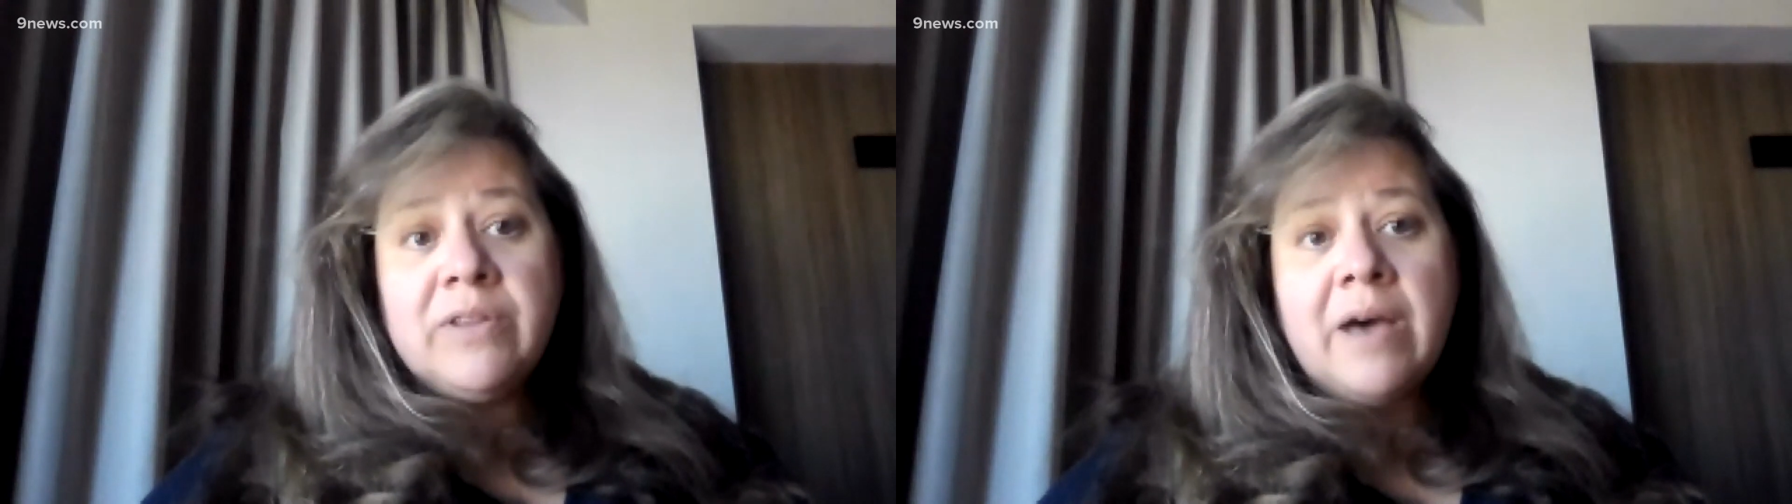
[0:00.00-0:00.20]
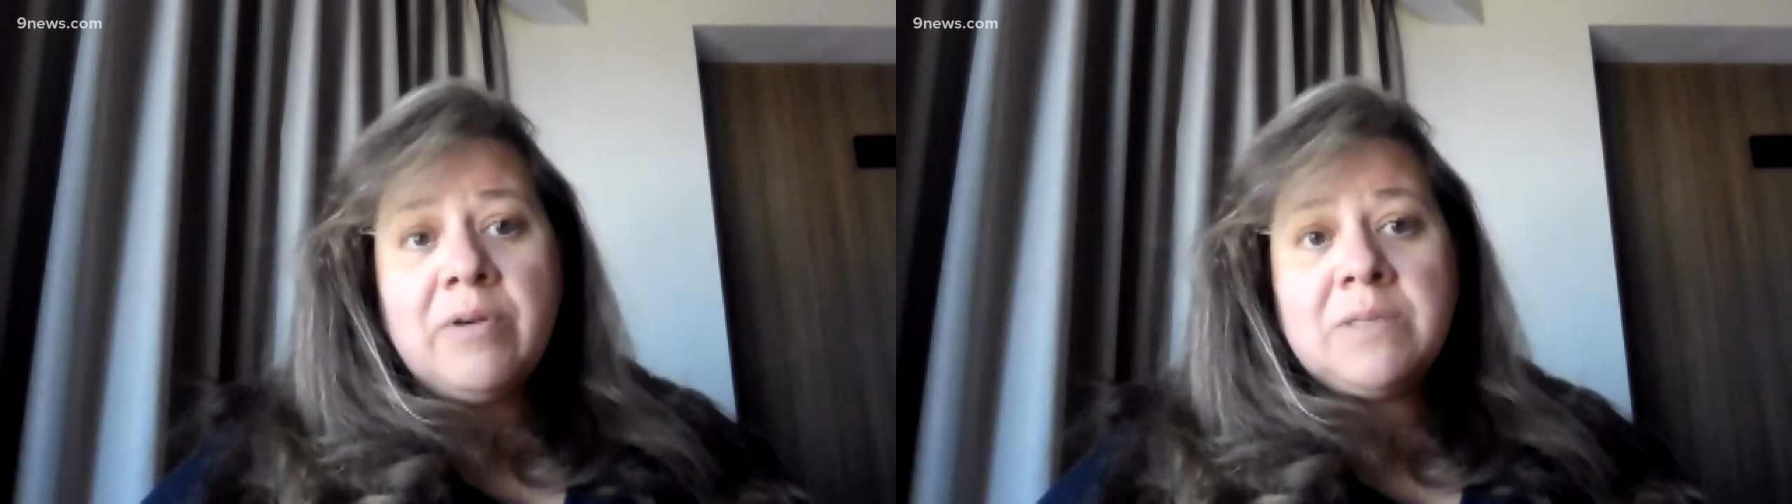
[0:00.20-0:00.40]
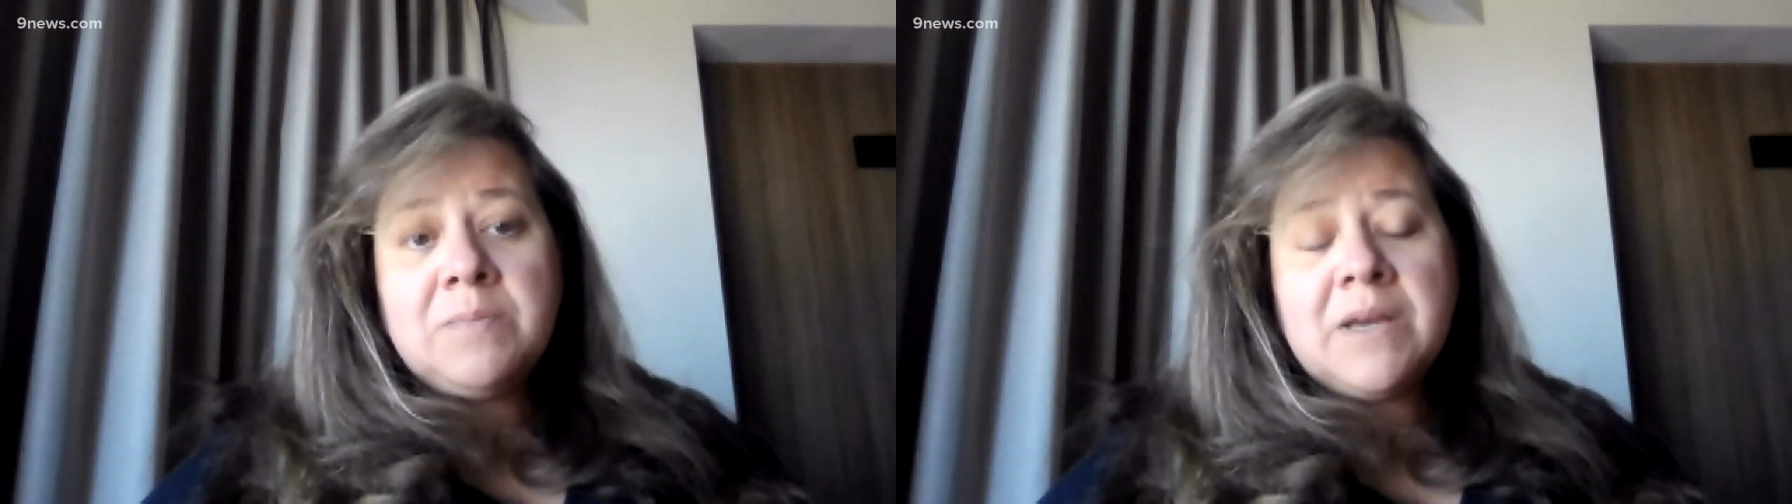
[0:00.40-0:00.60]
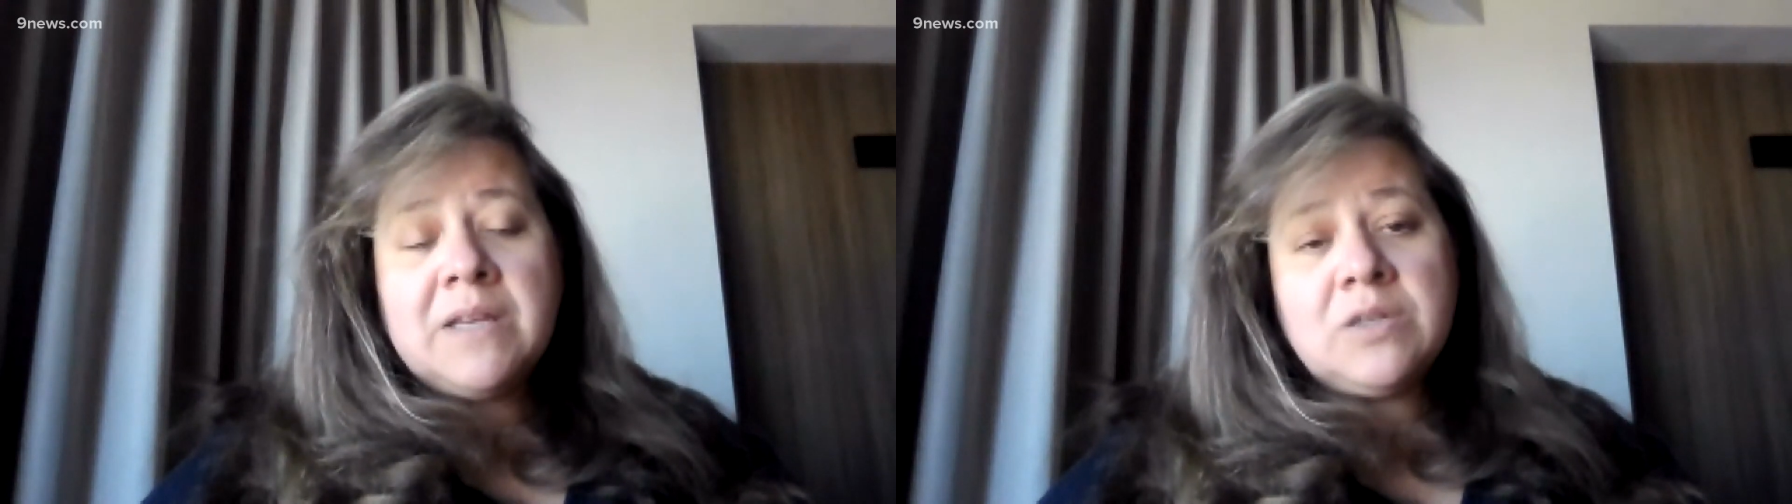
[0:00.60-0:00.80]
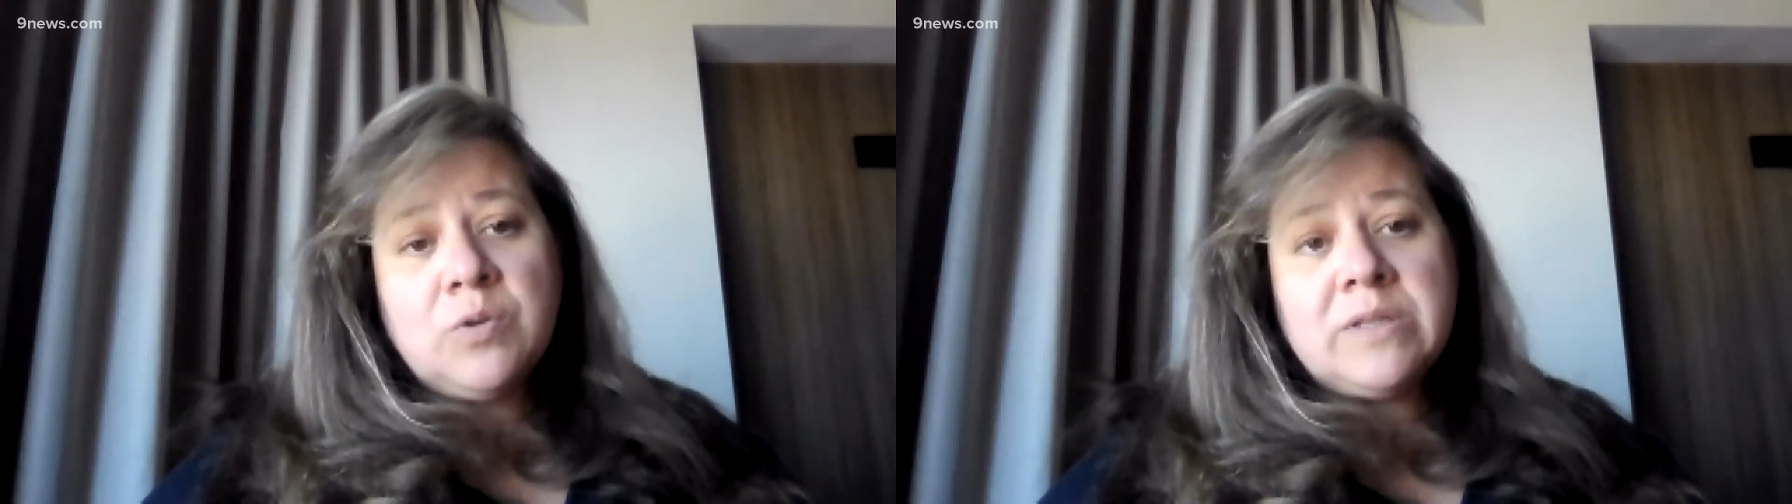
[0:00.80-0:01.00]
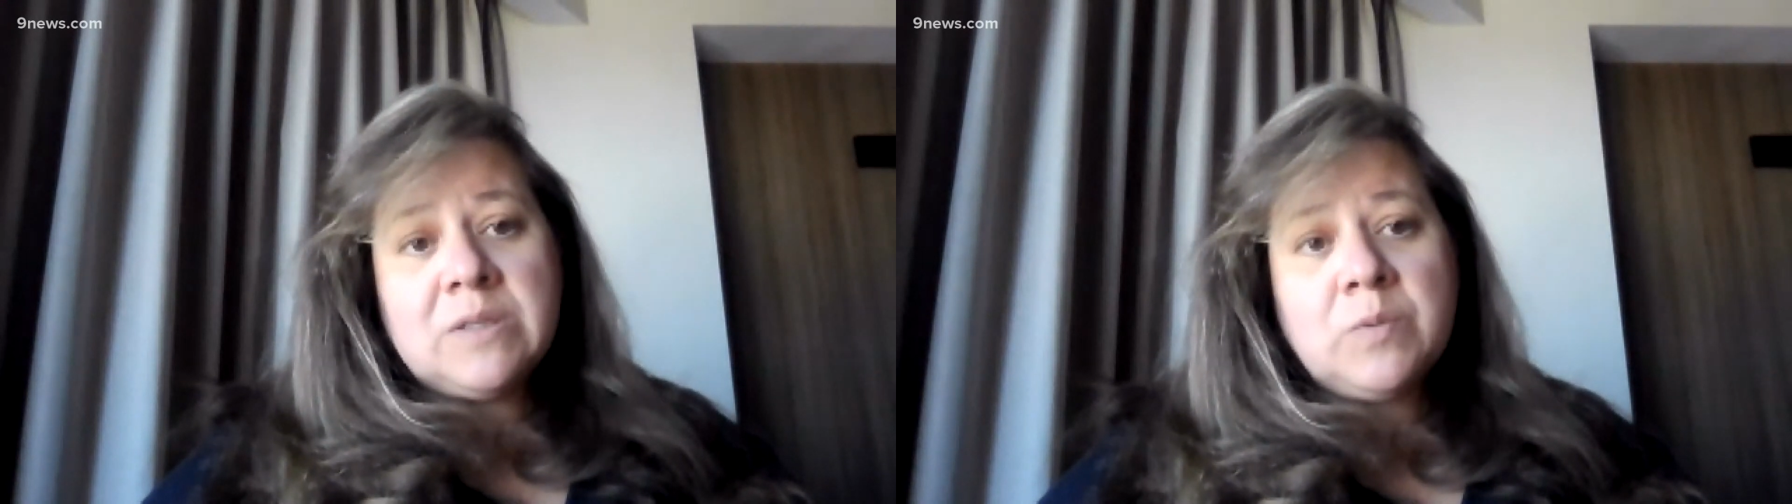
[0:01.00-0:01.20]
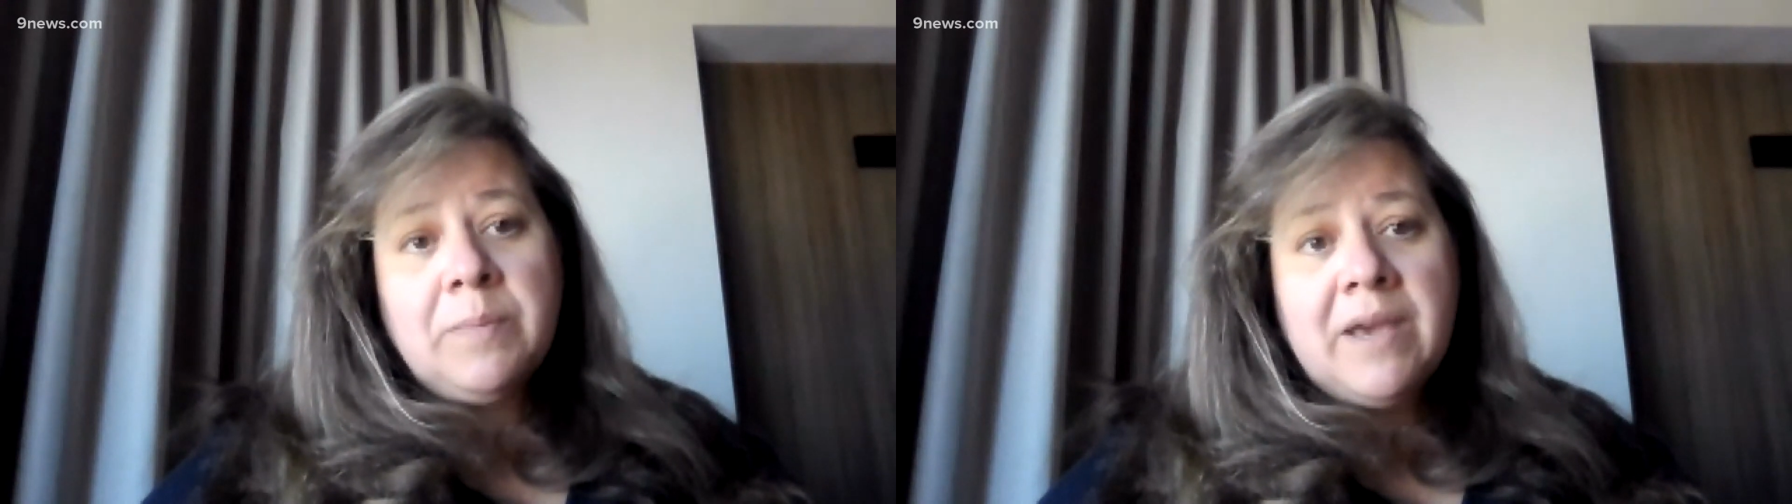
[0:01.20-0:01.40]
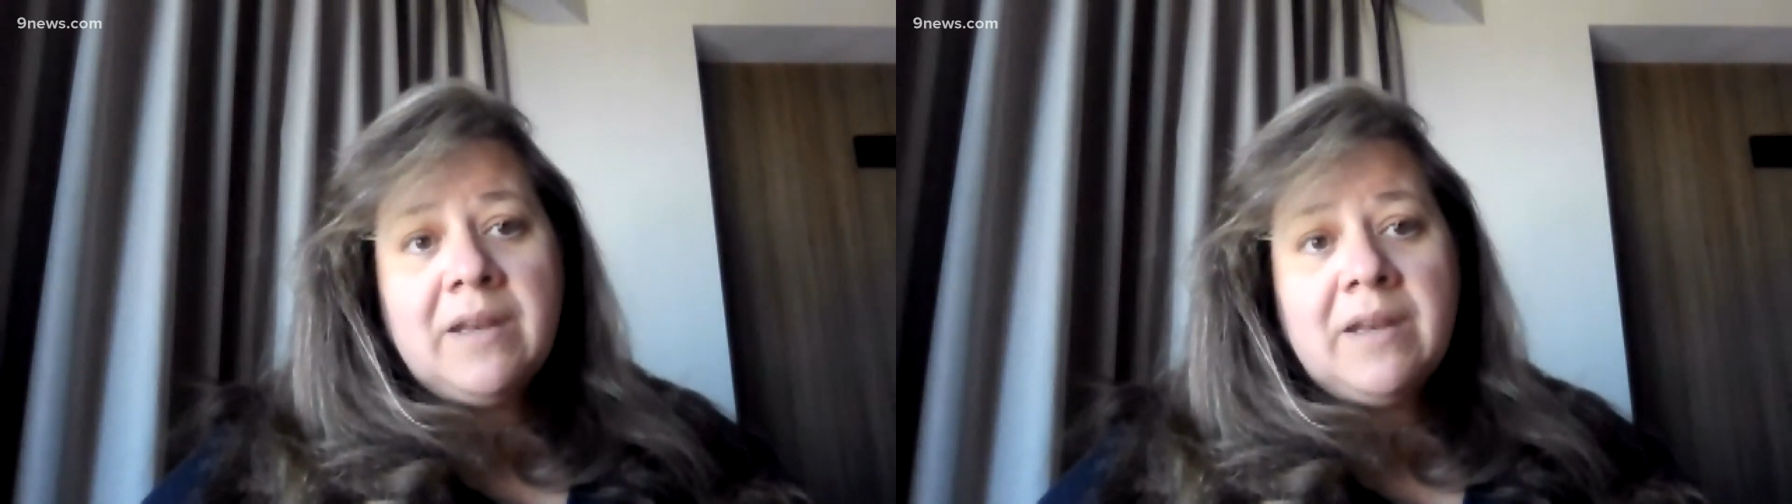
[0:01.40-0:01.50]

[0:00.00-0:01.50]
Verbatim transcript: That was because of choices we made